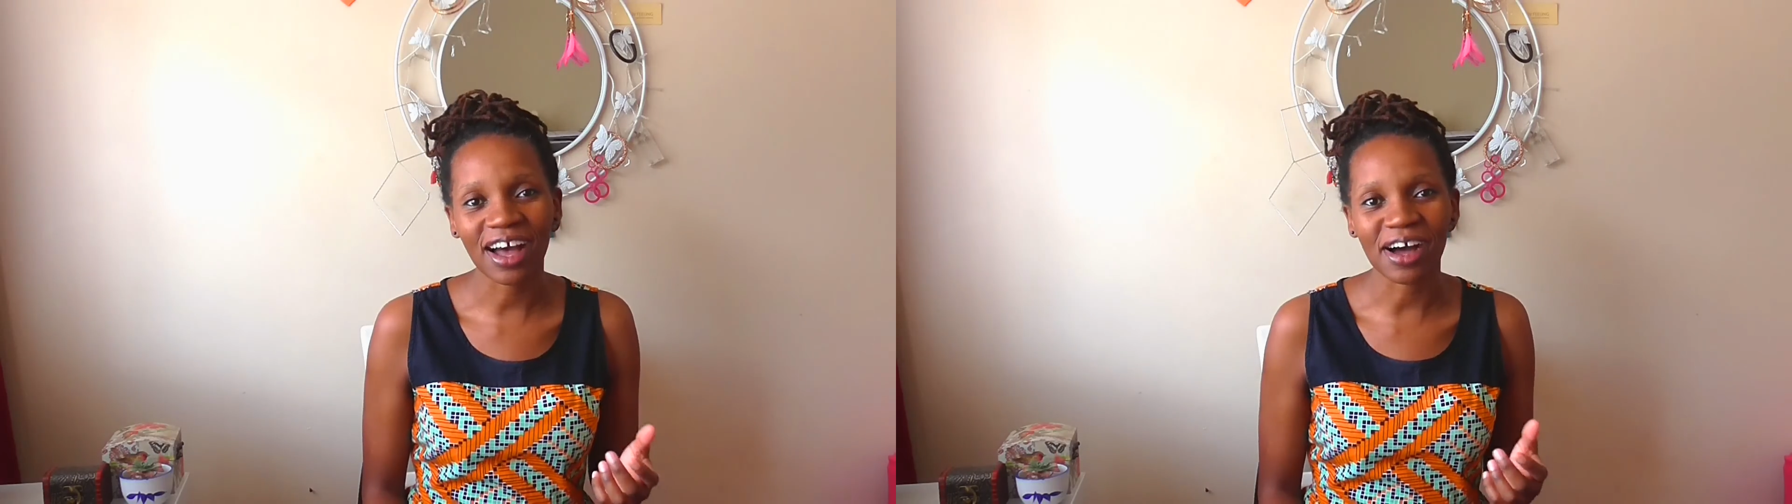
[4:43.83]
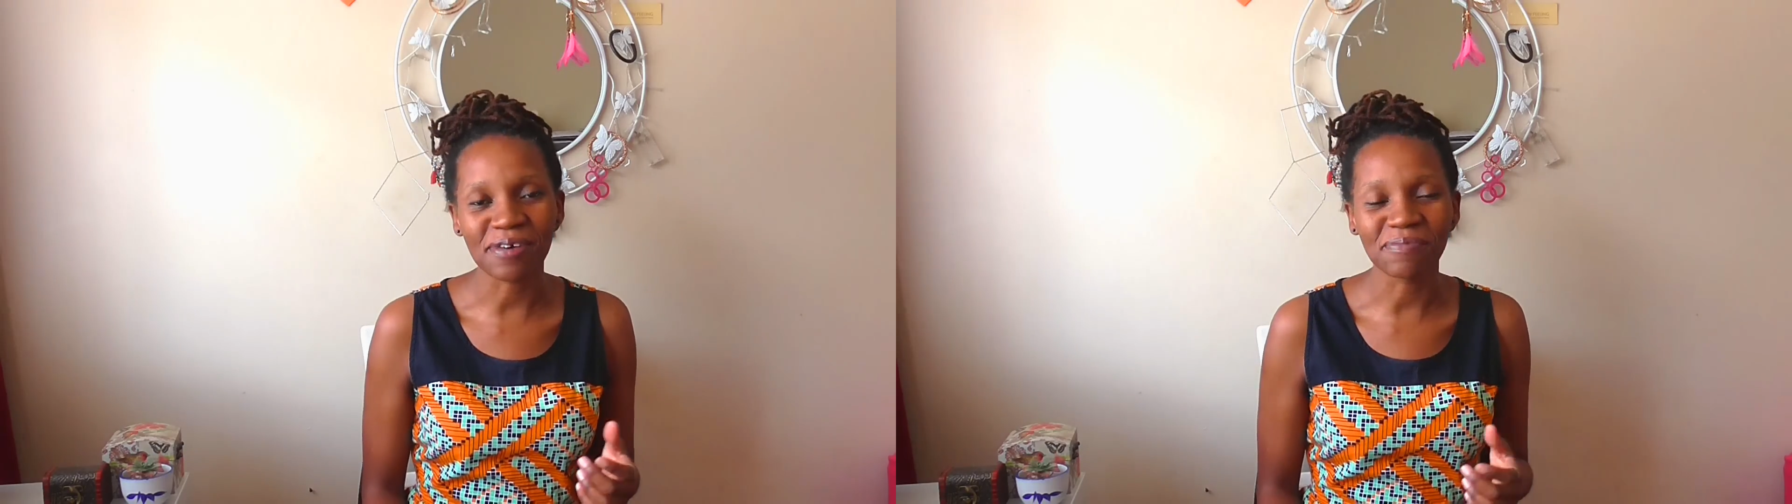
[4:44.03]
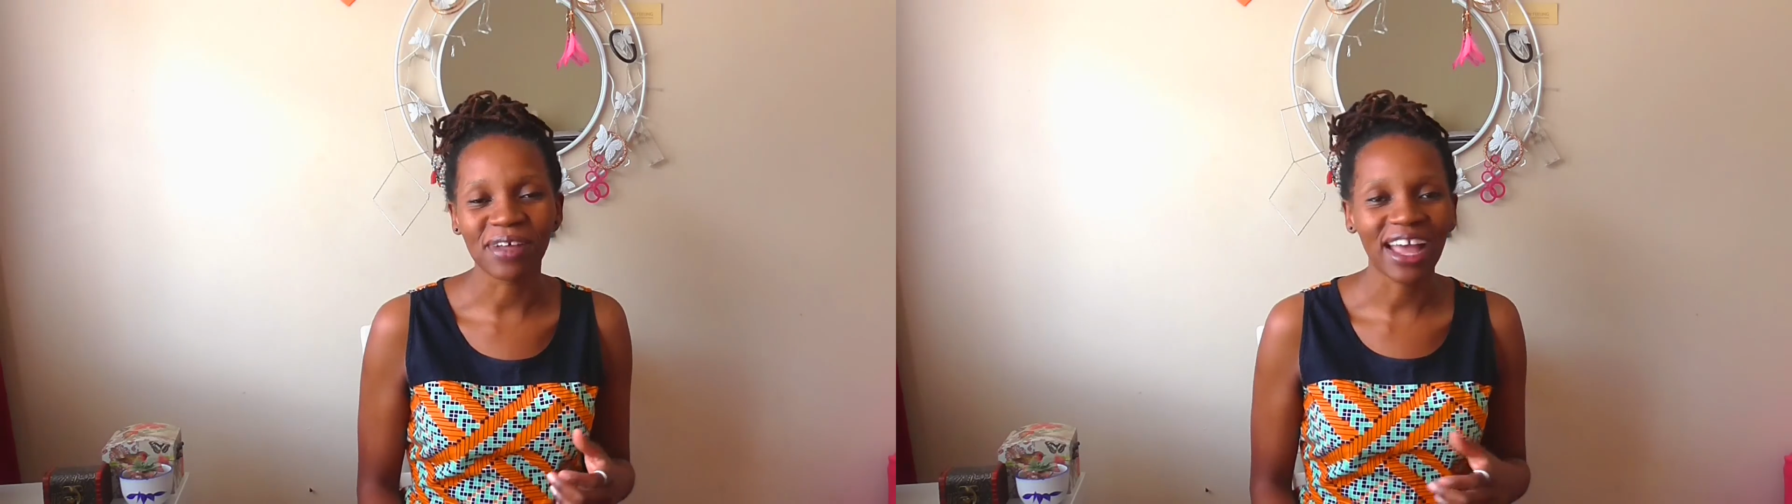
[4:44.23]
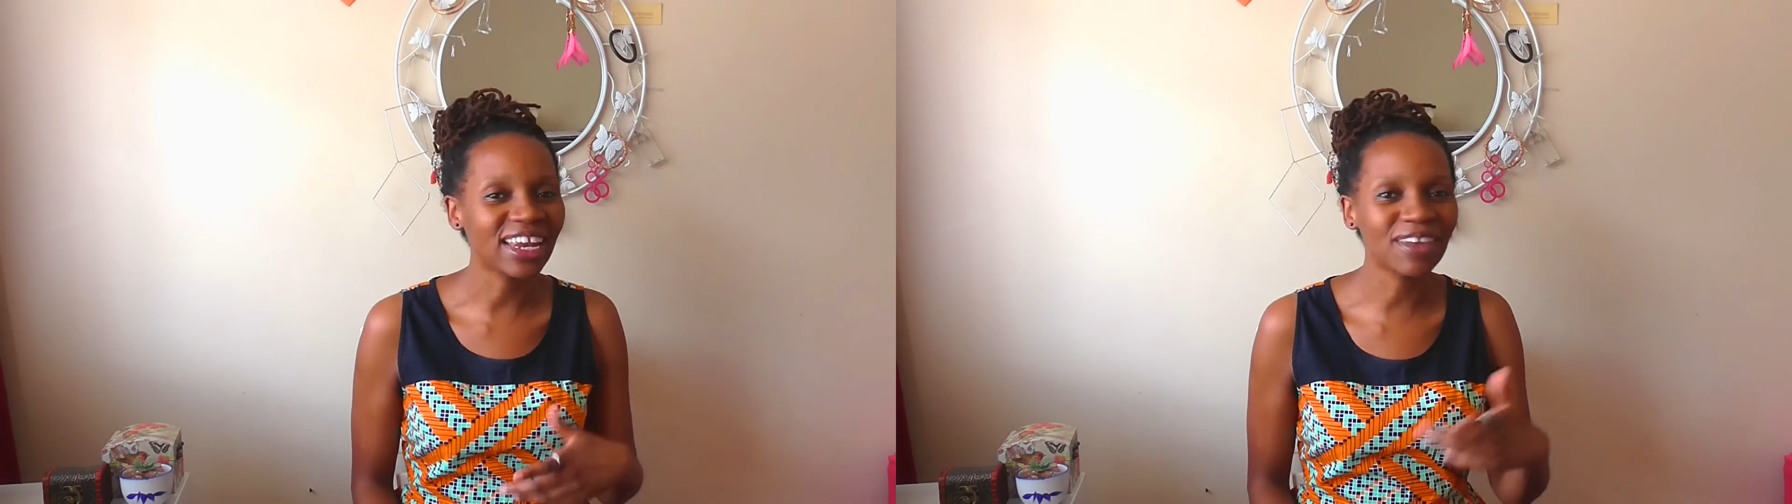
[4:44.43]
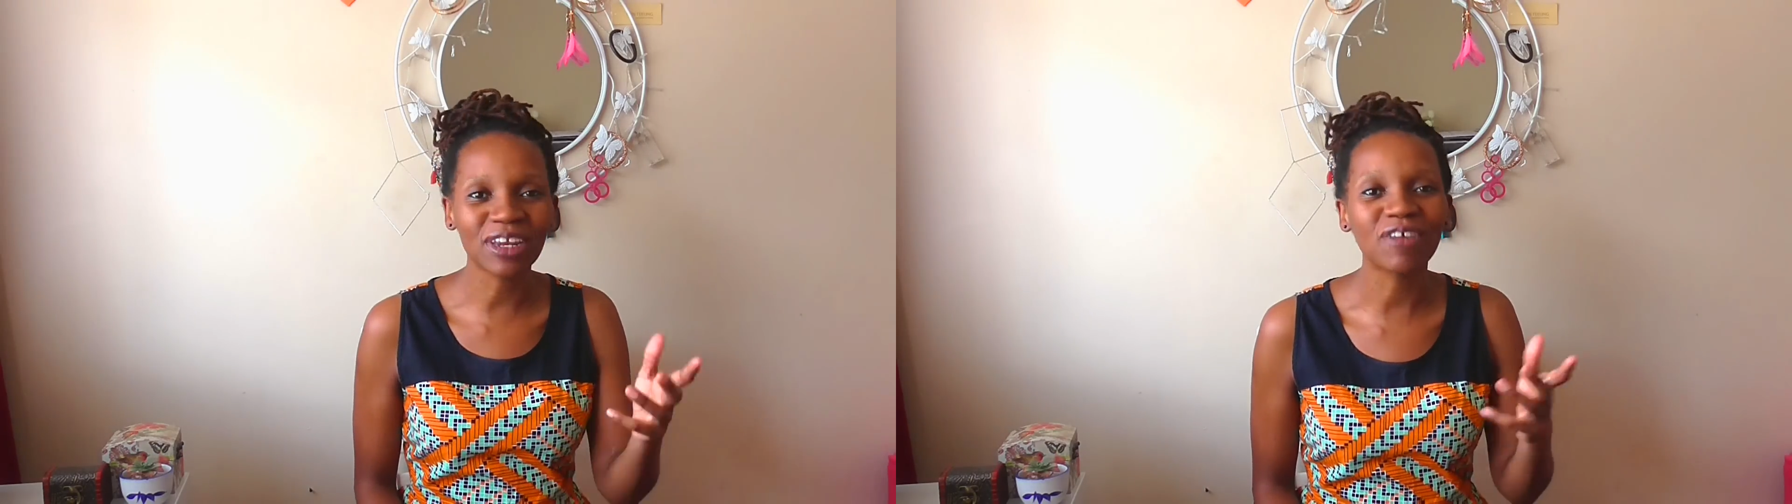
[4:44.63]
um, and
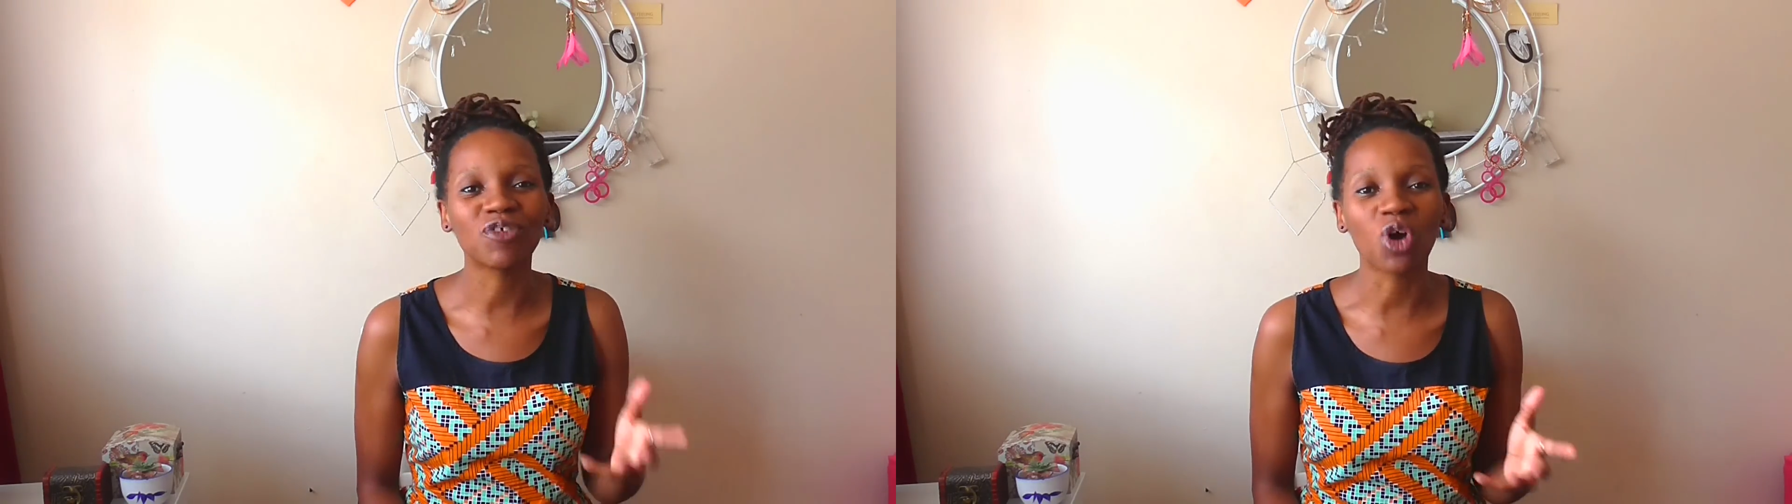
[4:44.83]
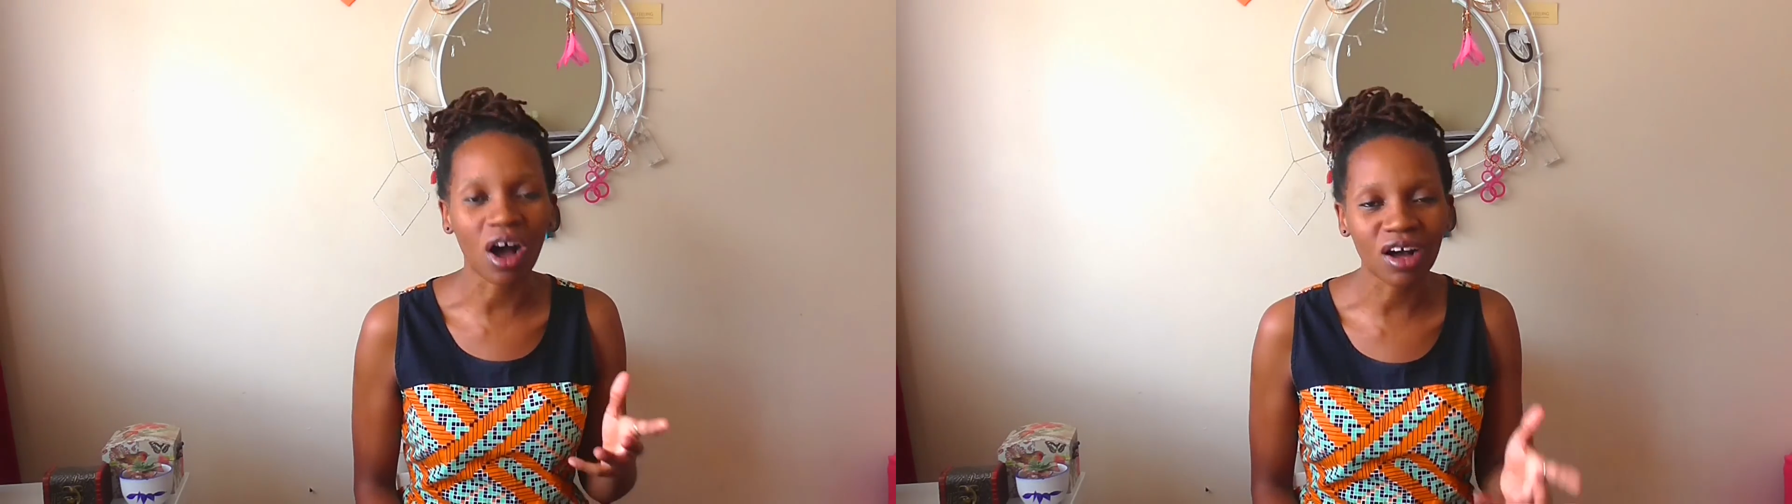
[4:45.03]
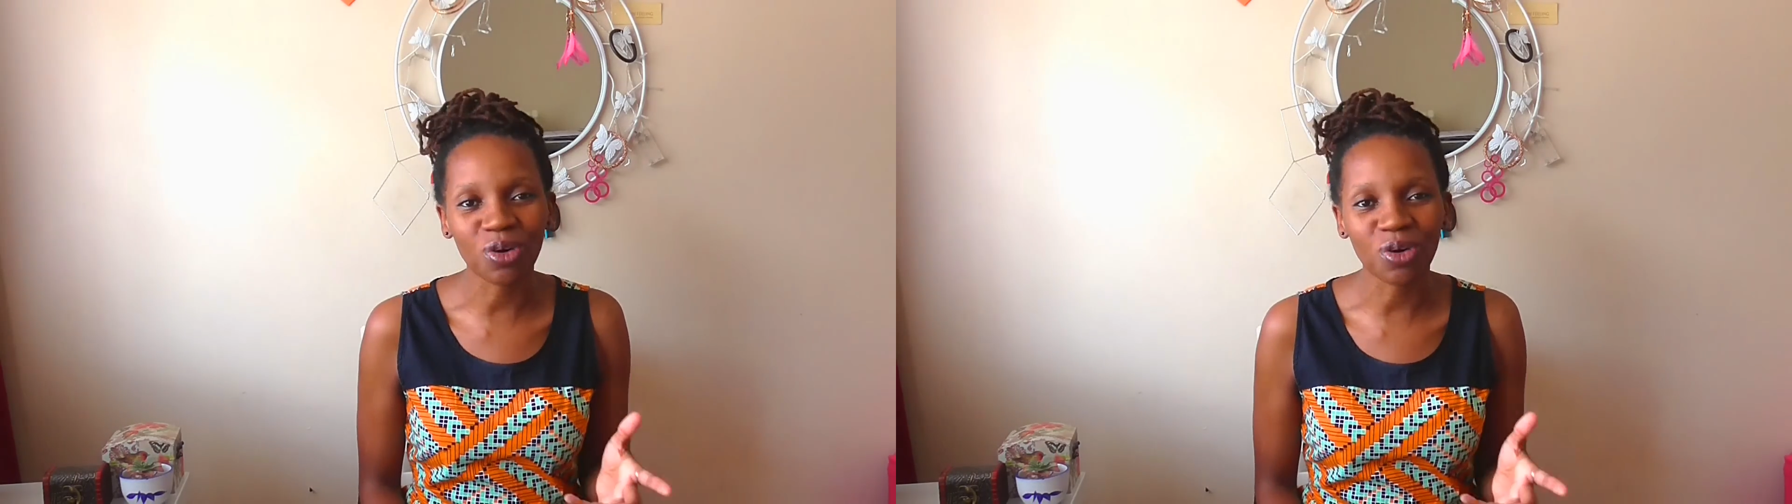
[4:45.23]
even if you are